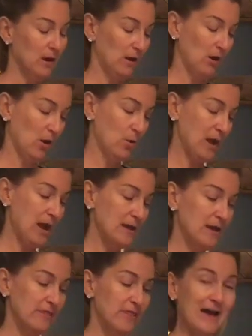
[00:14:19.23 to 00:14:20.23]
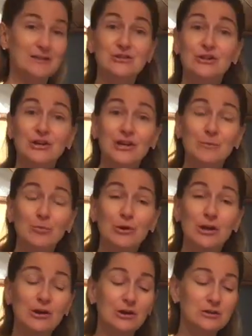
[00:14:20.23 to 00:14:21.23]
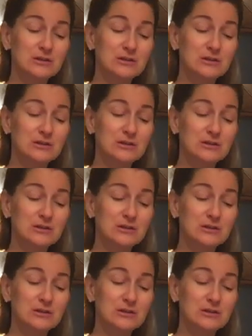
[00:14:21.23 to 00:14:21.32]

Okay, that's looking pretty good.